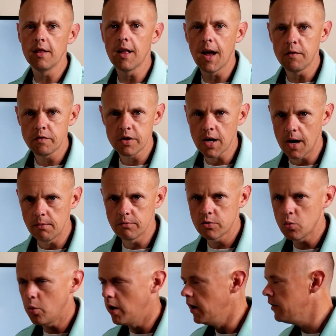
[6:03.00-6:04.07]
lifetimes
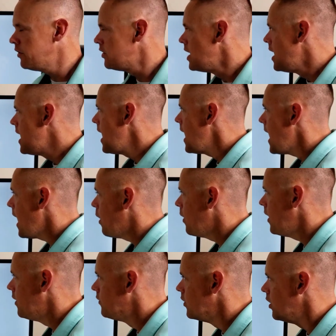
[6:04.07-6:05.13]
with.
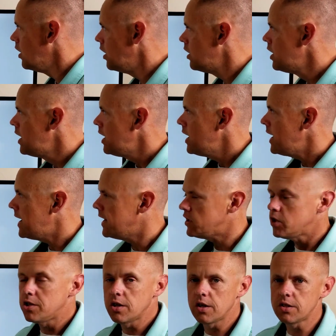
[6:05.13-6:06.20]
However,
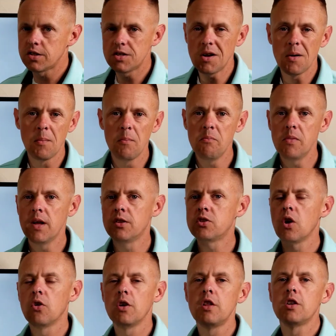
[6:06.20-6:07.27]
it's just, it's
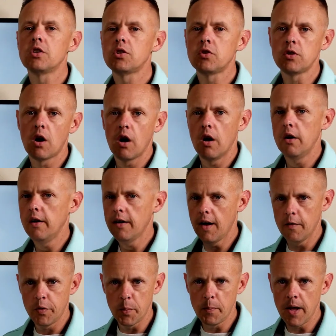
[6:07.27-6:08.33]
only the start
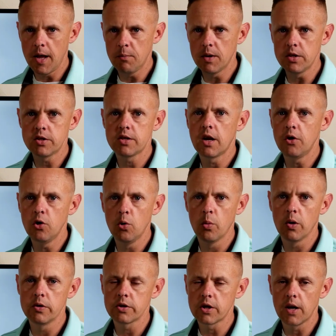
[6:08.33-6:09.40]
of the payments that
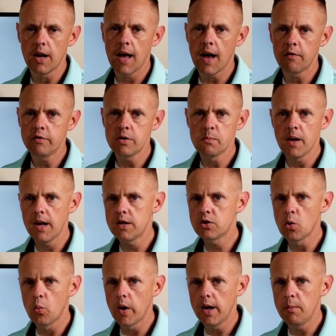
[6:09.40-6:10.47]
Uber is gonna have to make
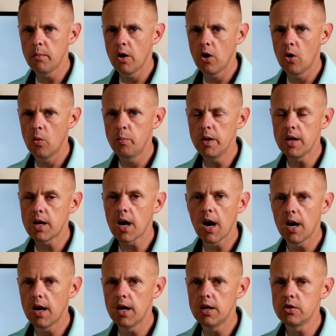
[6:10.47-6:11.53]
to Waymo,
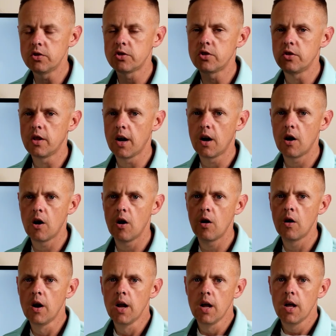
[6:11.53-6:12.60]
because
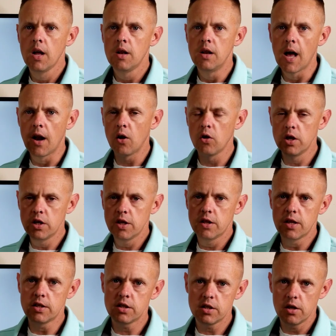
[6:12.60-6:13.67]
they're, not only did
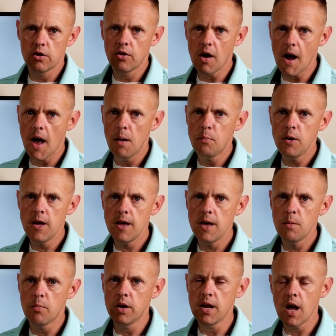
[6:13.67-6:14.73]
they steal the
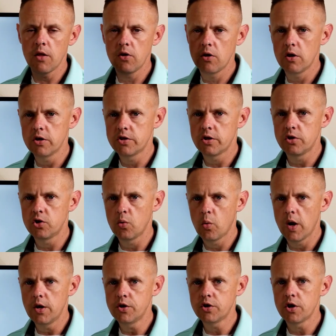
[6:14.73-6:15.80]
IP, but now they're in a
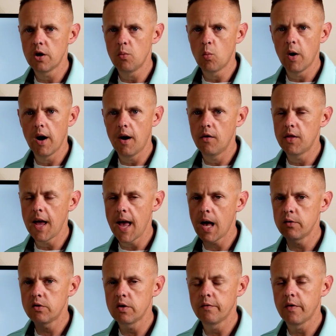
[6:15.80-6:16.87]
situation where they
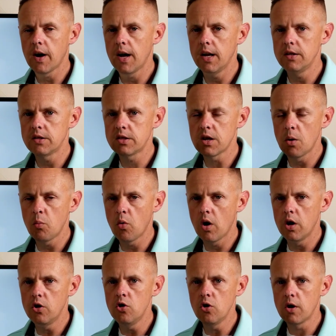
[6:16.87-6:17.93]
have to find
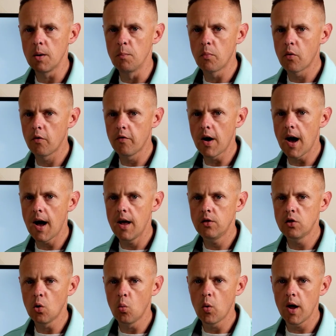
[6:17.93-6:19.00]
someone who can provide
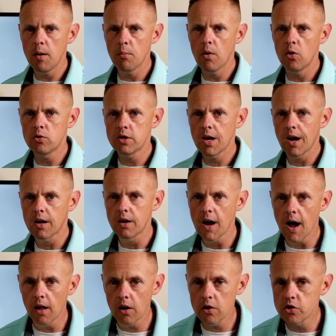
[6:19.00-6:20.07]
the Waymo
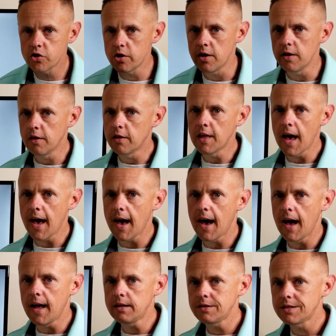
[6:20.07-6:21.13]
technology
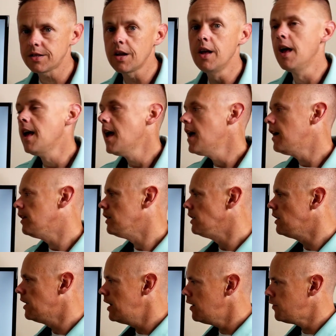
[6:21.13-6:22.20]
that
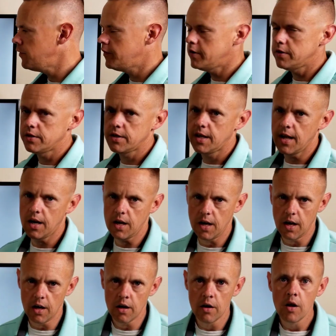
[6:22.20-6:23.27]
Lyft is
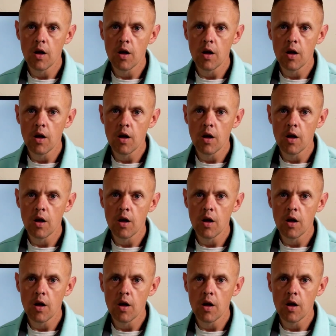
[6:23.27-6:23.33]
getting